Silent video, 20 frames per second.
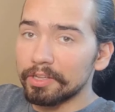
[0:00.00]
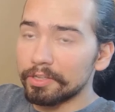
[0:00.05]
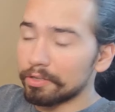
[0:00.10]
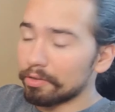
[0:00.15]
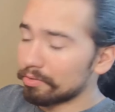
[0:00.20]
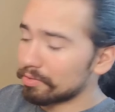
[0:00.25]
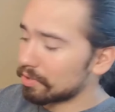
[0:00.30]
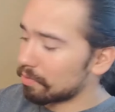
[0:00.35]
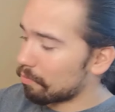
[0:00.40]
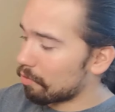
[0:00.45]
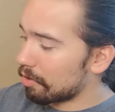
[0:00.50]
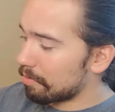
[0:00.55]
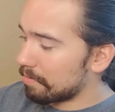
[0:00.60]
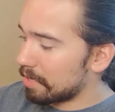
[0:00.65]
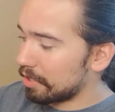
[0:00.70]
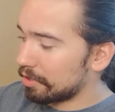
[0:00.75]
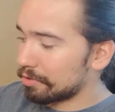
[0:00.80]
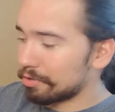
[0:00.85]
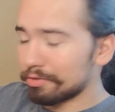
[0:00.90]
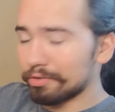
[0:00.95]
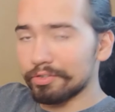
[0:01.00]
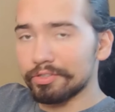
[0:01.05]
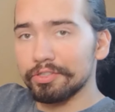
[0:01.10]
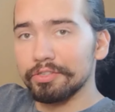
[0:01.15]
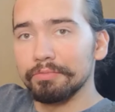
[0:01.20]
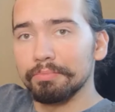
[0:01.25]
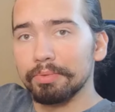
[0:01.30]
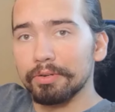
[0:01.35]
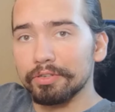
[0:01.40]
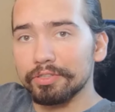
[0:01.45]
You also want to make sure
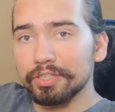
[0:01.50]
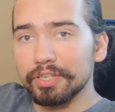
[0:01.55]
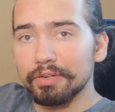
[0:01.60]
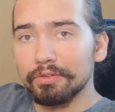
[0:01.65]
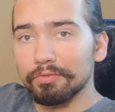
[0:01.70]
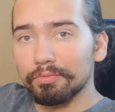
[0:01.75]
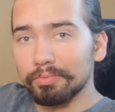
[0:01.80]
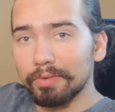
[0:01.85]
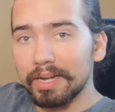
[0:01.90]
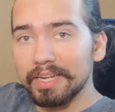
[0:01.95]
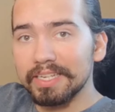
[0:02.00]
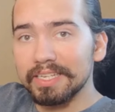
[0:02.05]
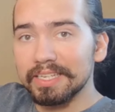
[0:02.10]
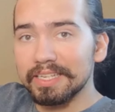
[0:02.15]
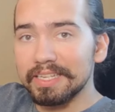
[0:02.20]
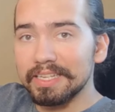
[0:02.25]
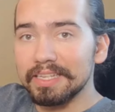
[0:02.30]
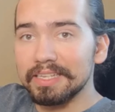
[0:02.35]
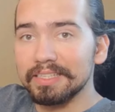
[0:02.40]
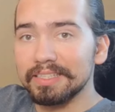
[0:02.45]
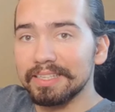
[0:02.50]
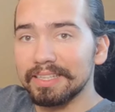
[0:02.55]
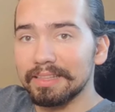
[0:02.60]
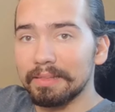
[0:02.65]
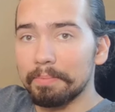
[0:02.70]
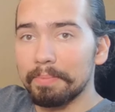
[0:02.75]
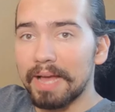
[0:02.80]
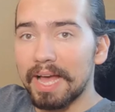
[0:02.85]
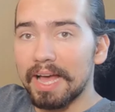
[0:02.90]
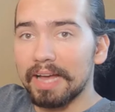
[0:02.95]
to push it right into
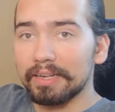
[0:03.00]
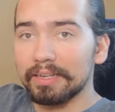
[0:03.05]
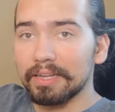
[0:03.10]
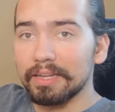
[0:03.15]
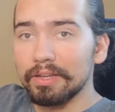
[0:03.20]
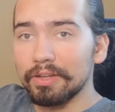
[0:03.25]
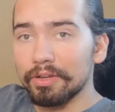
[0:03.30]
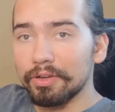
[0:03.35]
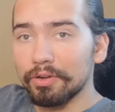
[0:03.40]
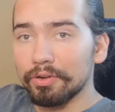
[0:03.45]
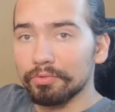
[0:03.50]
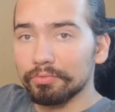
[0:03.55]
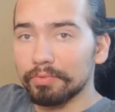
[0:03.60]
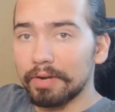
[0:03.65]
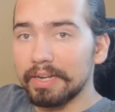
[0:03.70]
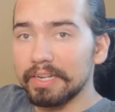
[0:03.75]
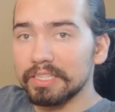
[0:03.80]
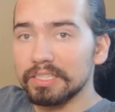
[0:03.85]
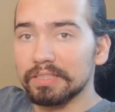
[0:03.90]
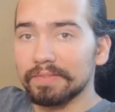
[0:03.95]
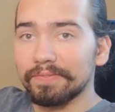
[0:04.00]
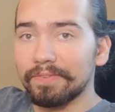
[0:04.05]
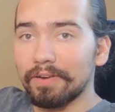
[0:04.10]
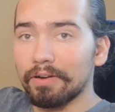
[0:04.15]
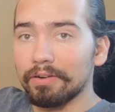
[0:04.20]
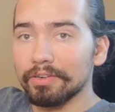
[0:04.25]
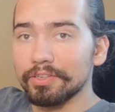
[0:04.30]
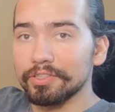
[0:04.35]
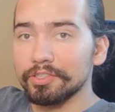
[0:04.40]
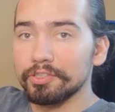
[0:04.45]
the back, right as
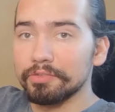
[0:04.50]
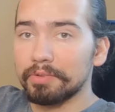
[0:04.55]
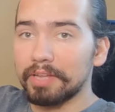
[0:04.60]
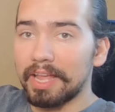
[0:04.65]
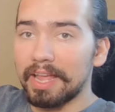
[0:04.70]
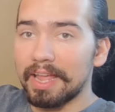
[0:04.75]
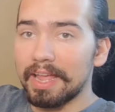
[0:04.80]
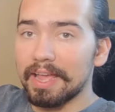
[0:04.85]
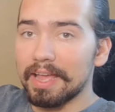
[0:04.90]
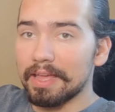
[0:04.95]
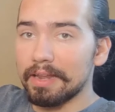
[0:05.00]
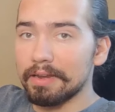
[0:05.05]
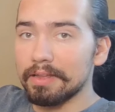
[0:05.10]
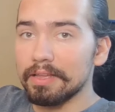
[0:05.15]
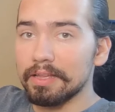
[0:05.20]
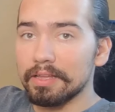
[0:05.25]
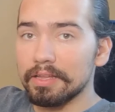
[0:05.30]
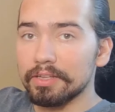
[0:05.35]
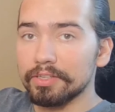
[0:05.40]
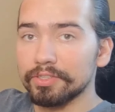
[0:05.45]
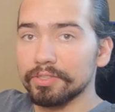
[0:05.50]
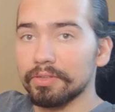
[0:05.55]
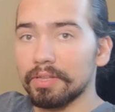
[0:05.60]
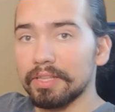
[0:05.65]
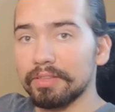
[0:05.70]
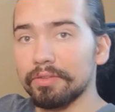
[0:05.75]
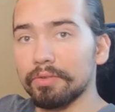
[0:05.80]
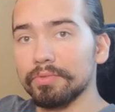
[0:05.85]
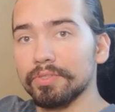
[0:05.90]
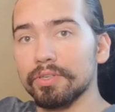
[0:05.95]
far as you can, so
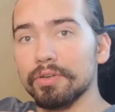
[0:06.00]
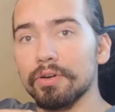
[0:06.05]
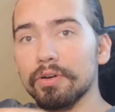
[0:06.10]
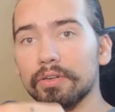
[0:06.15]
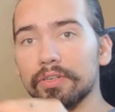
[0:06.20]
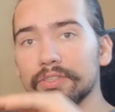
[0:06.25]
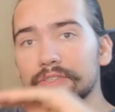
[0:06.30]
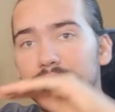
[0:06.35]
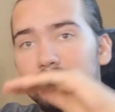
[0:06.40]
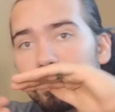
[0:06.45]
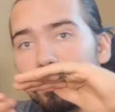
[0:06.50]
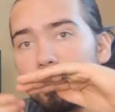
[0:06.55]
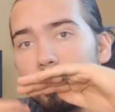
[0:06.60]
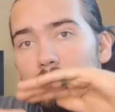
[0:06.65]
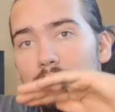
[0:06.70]
that those hooks